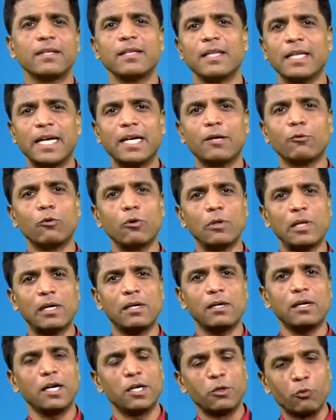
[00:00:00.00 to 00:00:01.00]
like
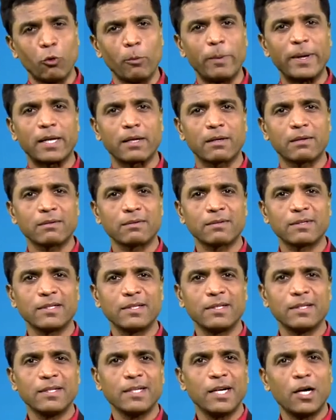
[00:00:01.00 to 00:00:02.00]
Ola and Uber,
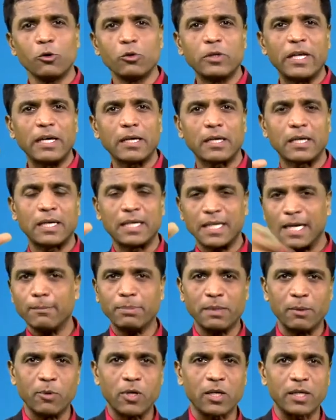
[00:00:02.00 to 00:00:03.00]
how they have
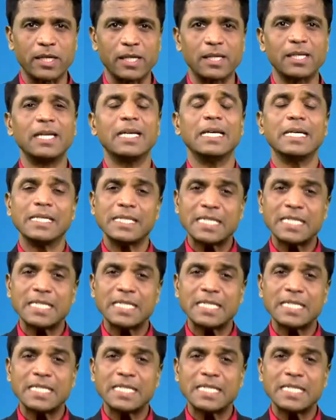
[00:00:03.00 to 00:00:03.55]
grabbed the market.